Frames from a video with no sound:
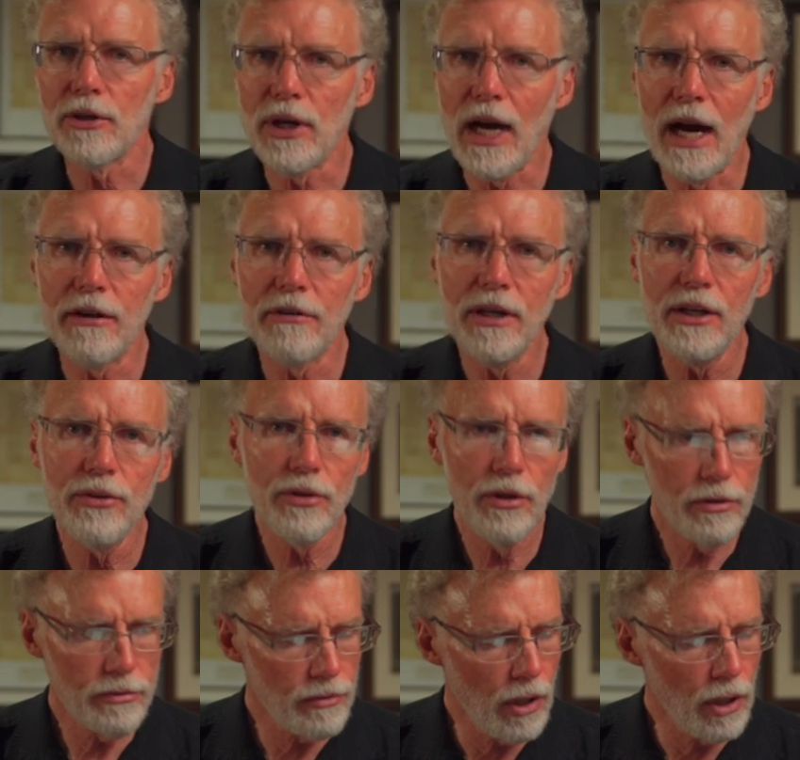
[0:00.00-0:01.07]
diaries,
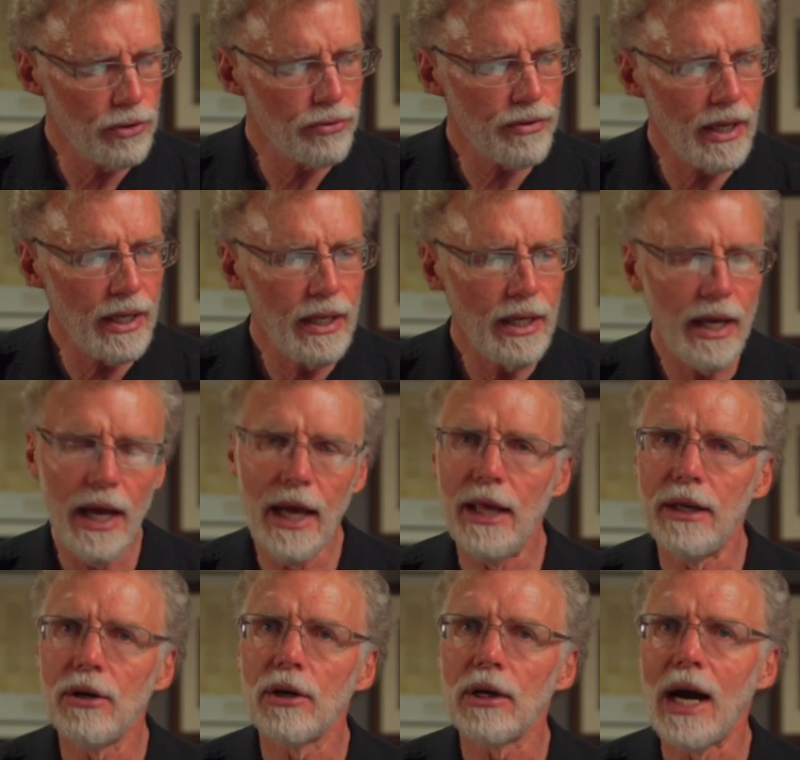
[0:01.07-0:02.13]
rosary,
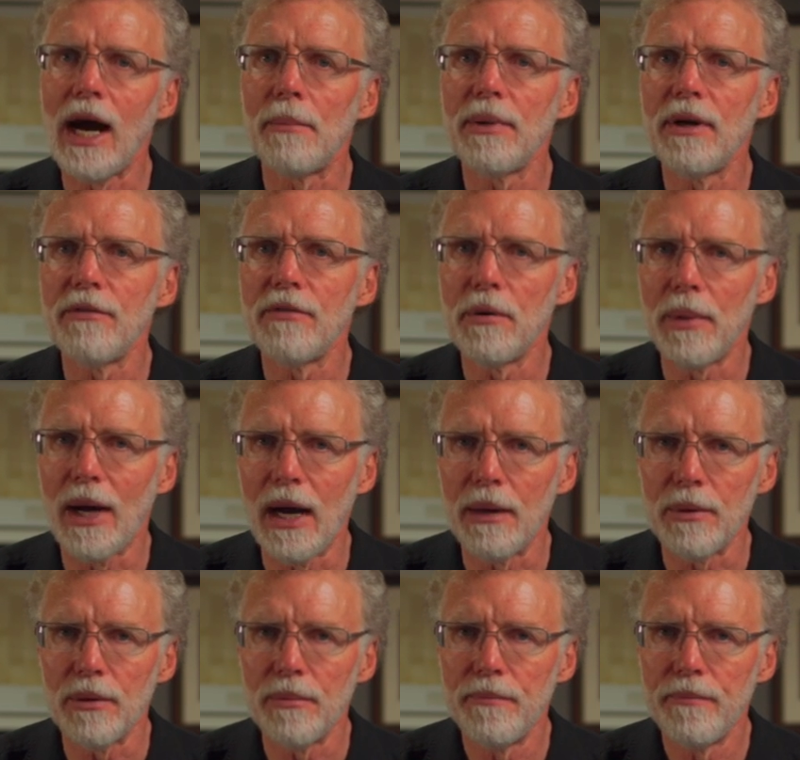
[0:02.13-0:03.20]
and her copy of the
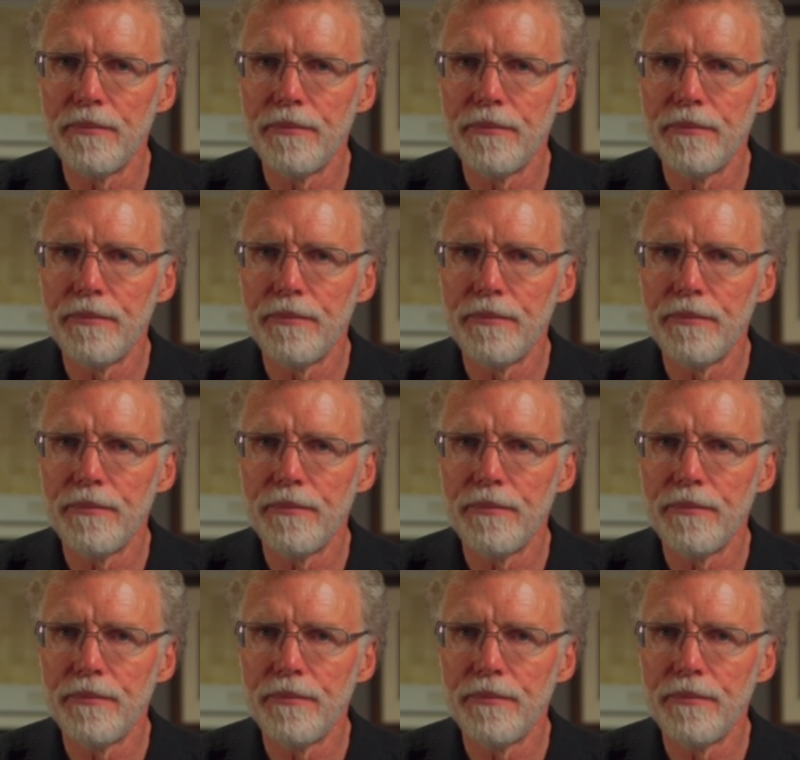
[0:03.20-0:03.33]
Bible.